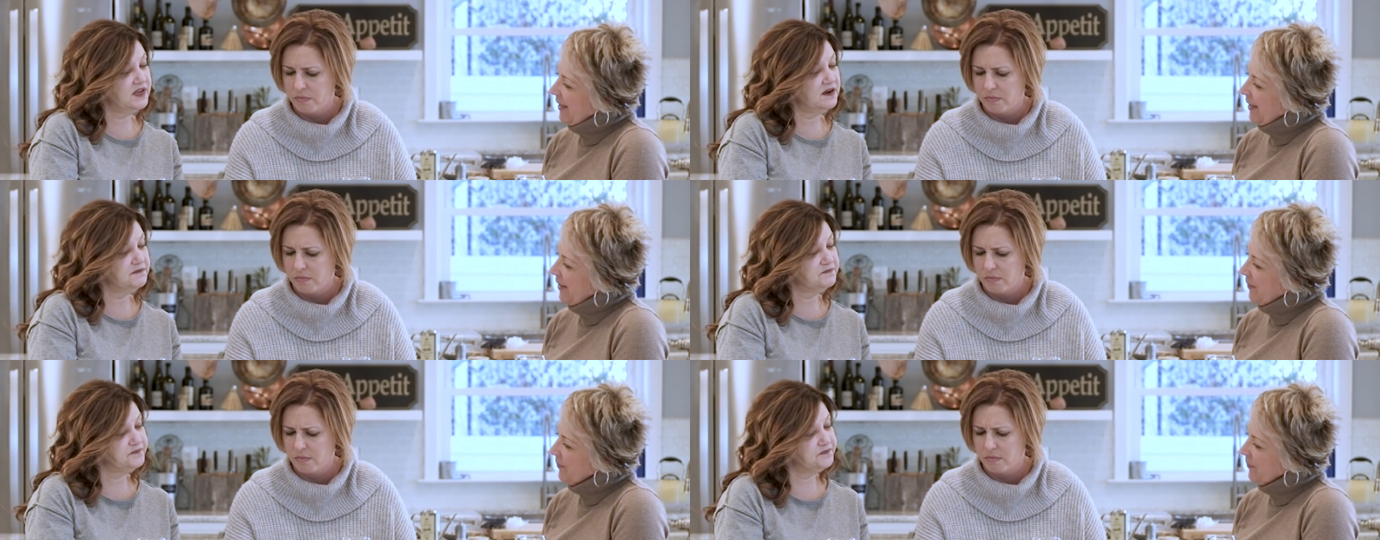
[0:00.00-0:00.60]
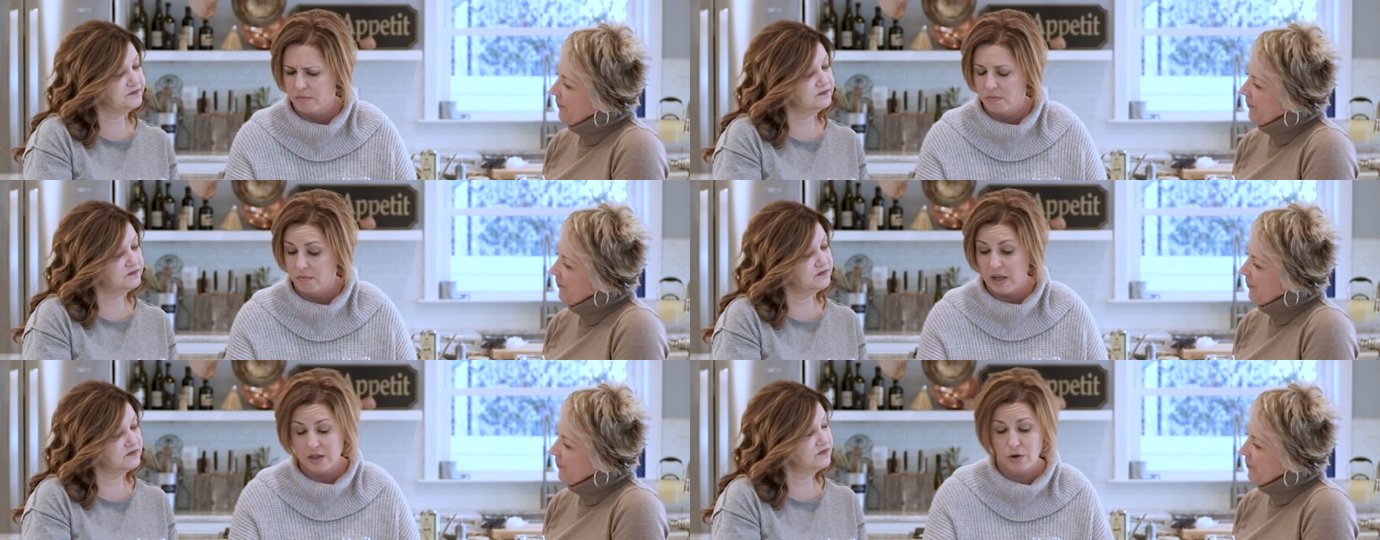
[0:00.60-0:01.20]
Speaker 1: Yeah.
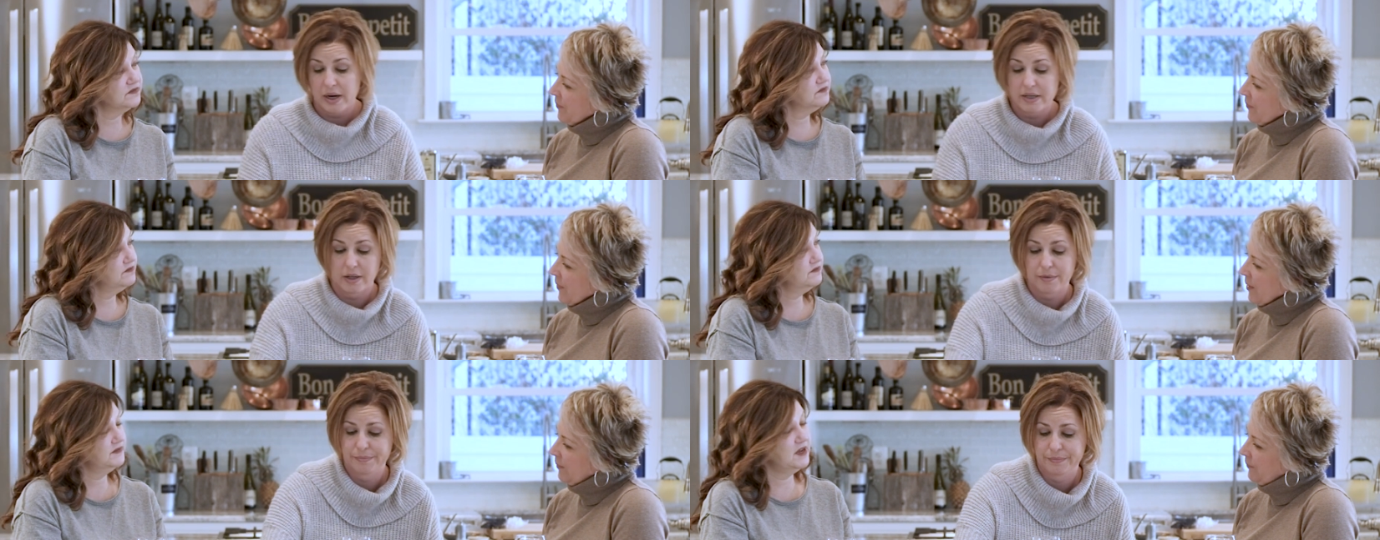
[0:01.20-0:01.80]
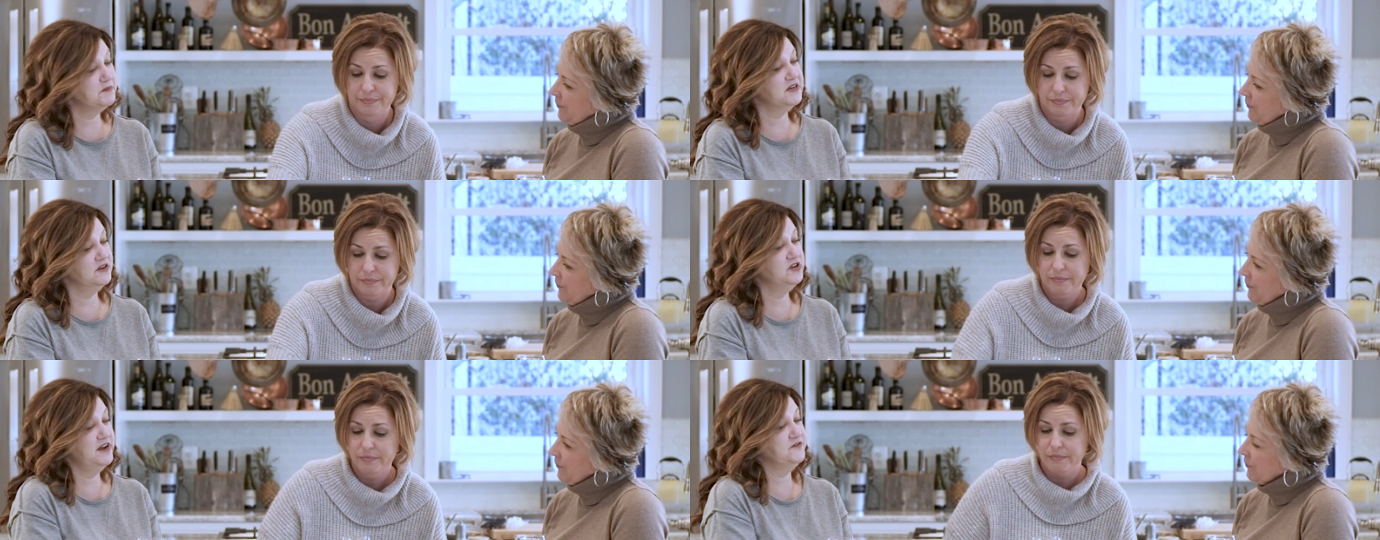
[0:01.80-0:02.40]
That's crazy. I mean,
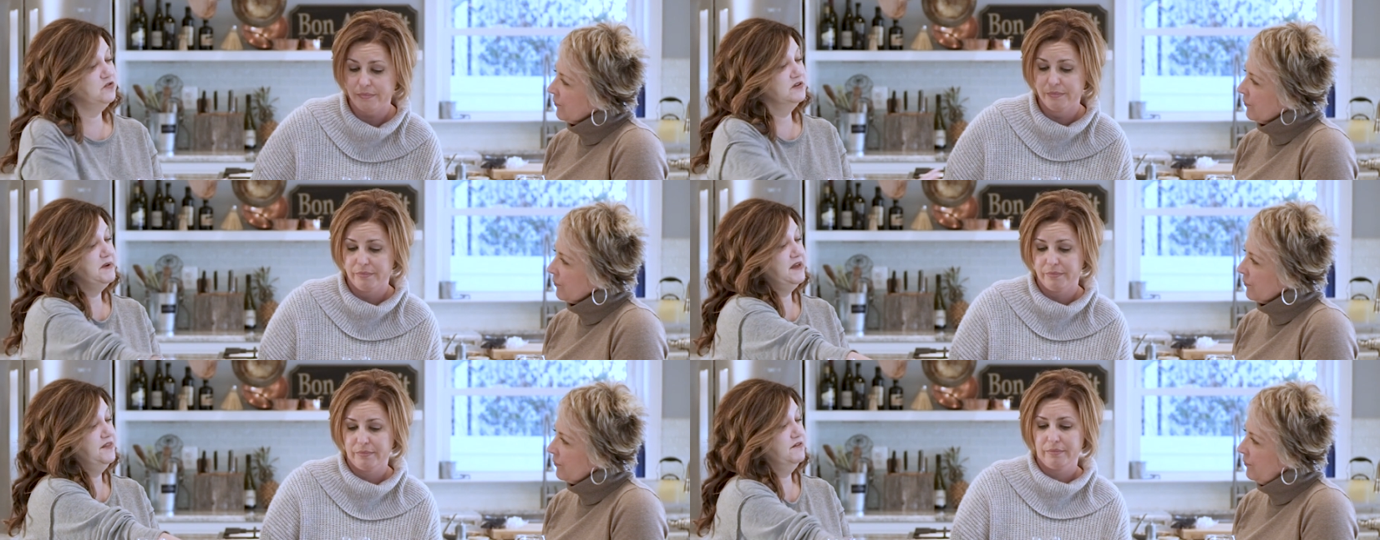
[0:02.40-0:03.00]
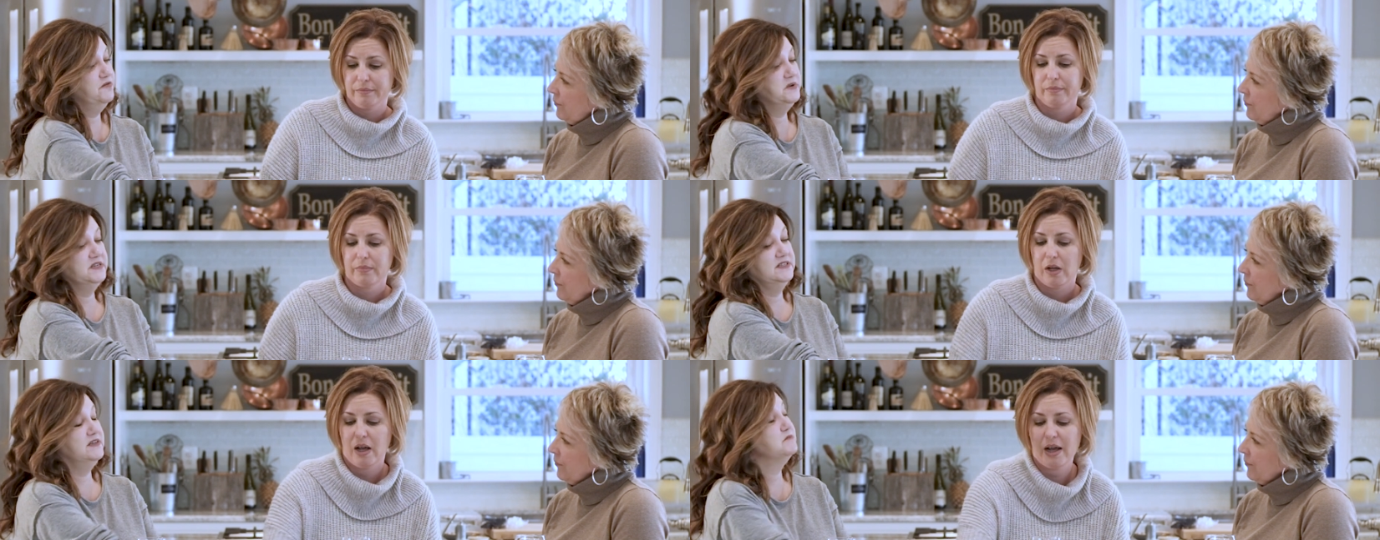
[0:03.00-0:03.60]
you'd have to hold it back there for me to
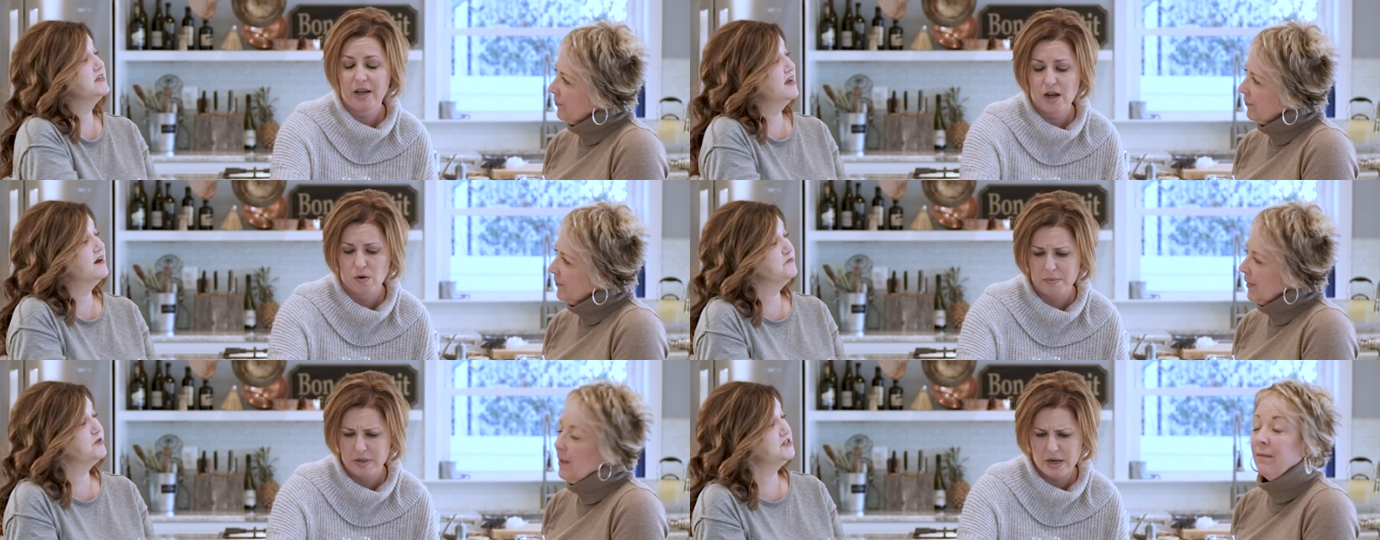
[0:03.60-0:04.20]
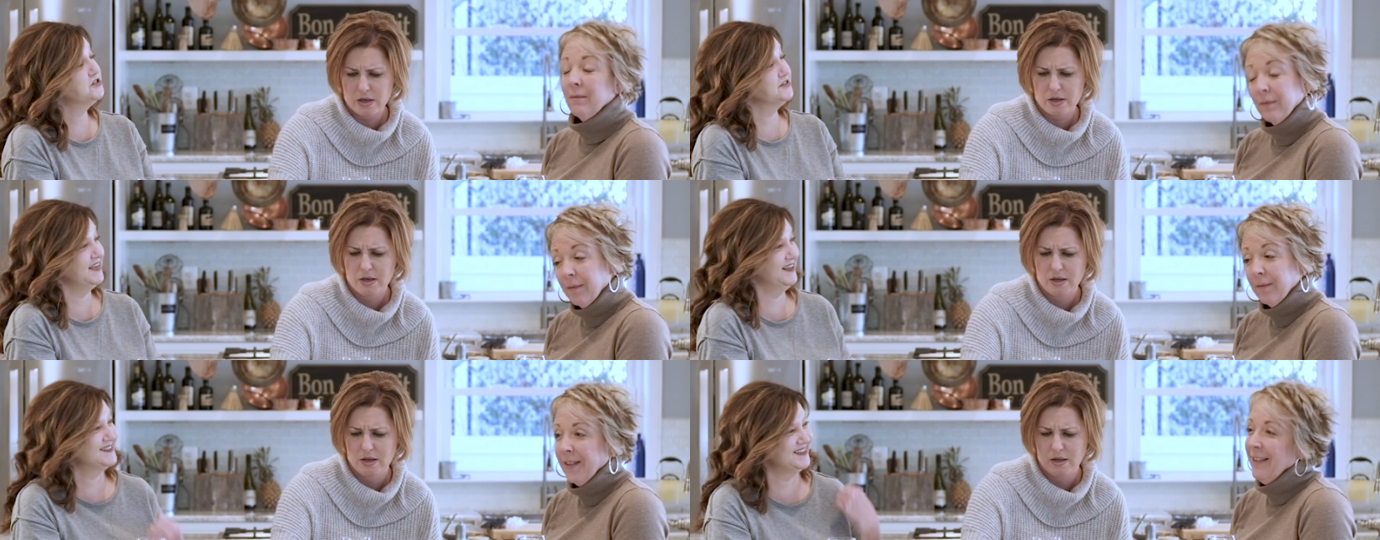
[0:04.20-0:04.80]
see. I know. Yeah, I'm, I'm pretty sure
Speaker 2: it
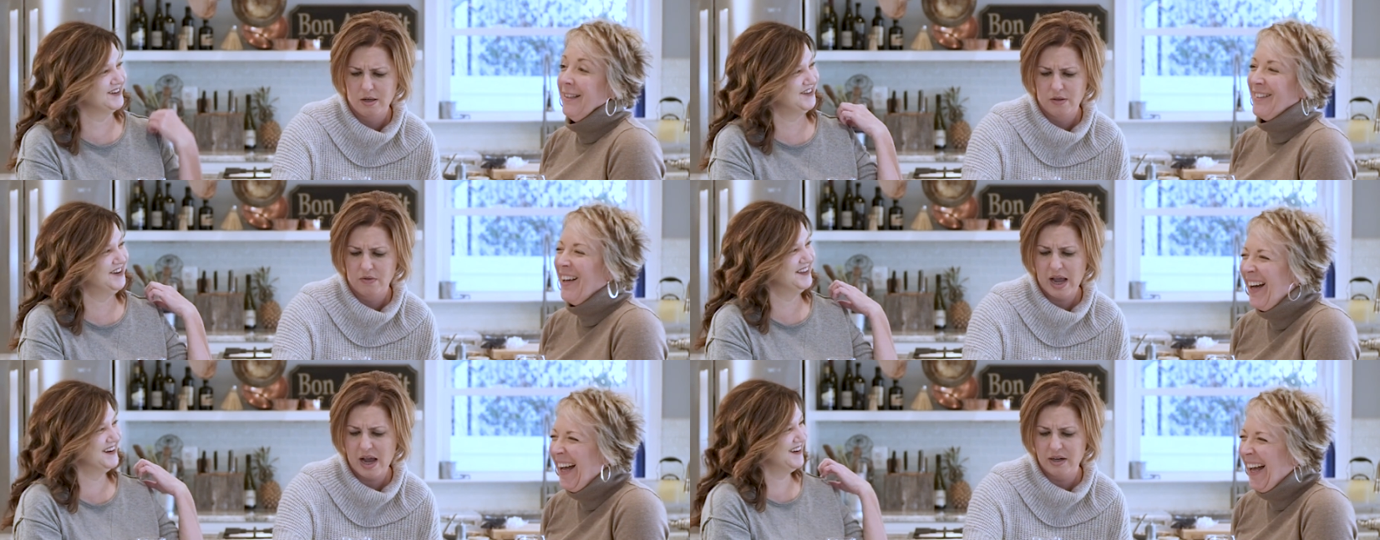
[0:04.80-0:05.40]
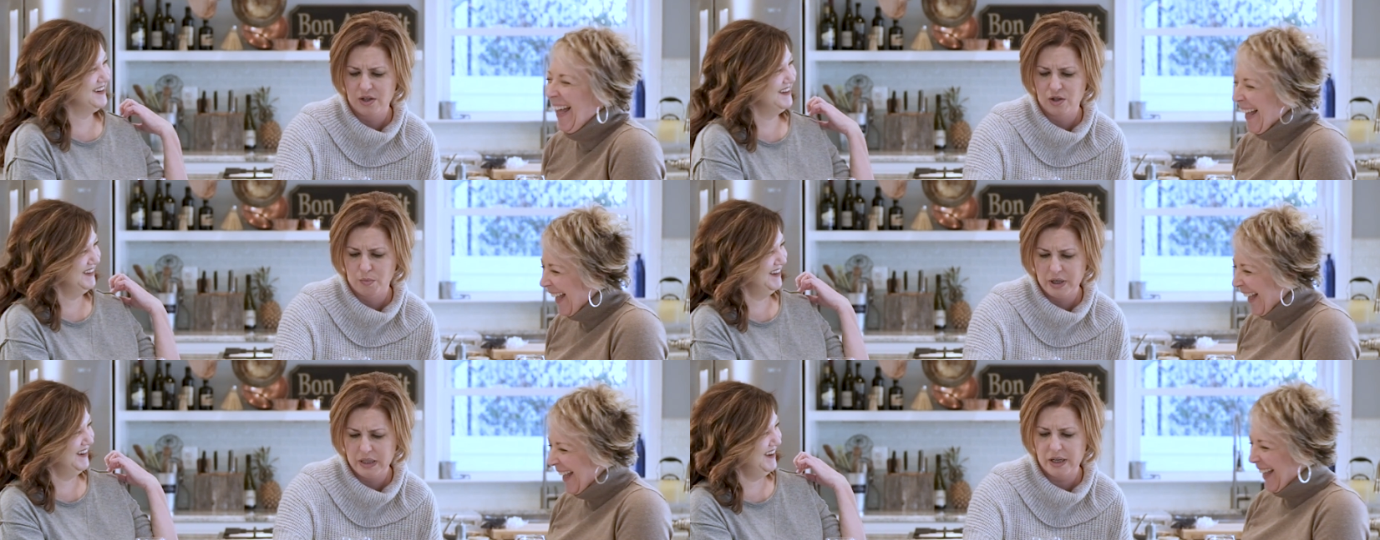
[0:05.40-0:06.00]
says zero. That is
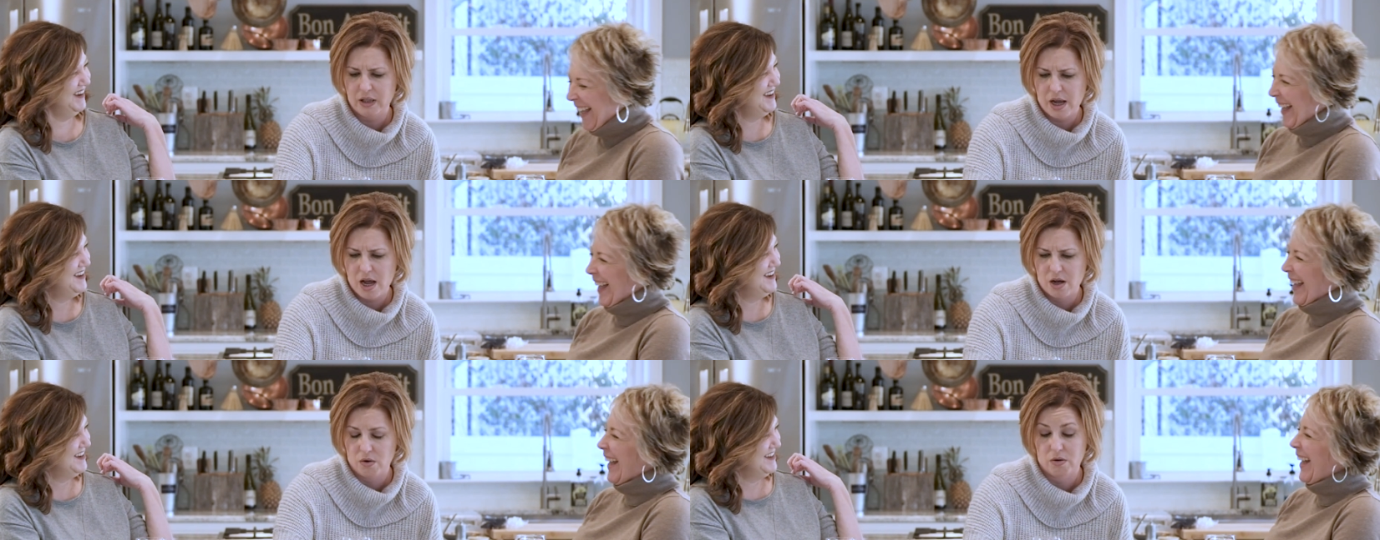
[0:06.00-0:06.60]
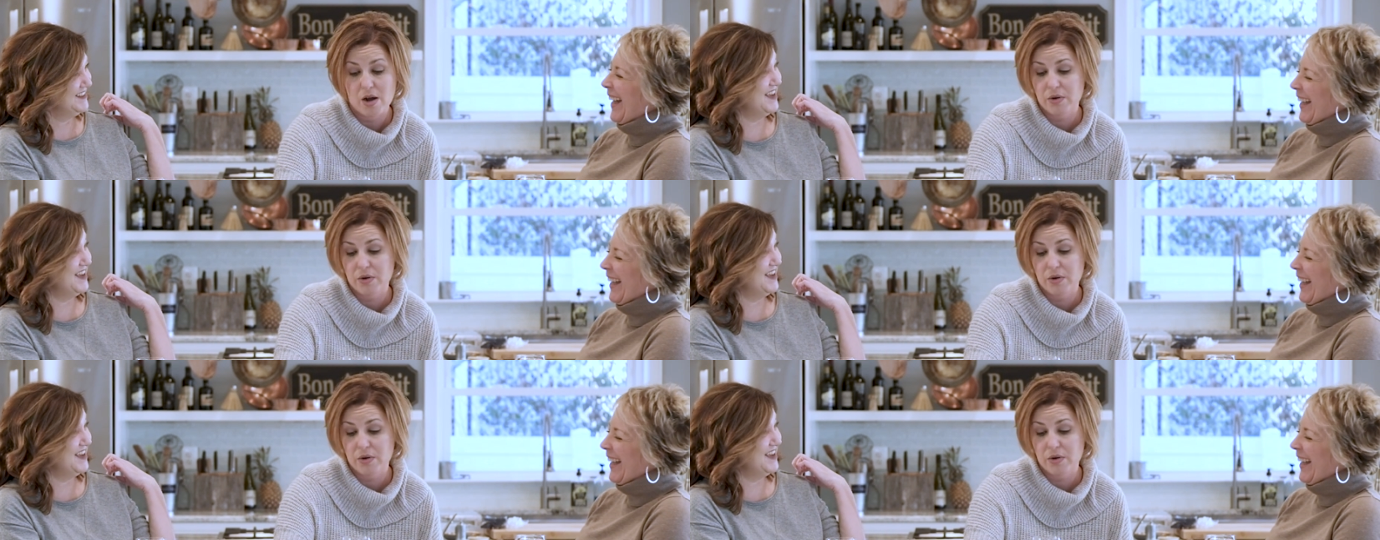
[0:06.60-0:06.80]
really low.